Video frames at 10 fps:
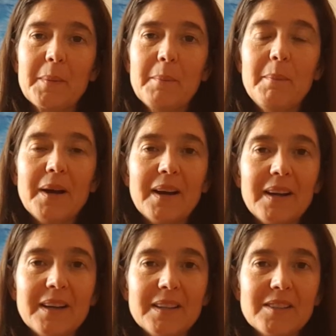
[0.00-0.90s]

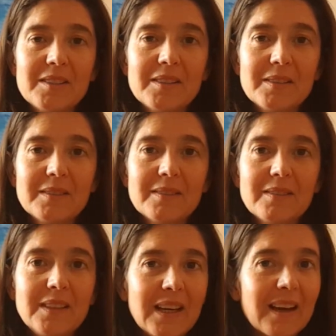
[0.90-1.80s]
But
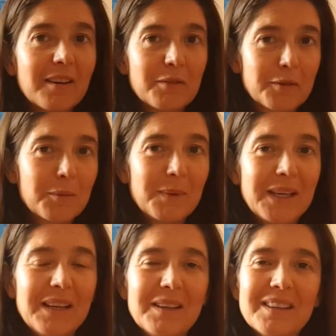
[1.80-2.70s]
yeah, for
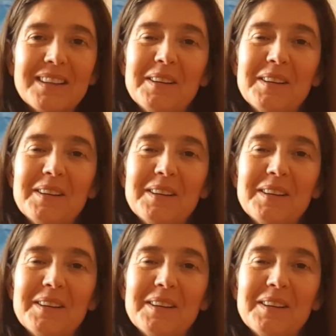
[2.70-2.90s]
me,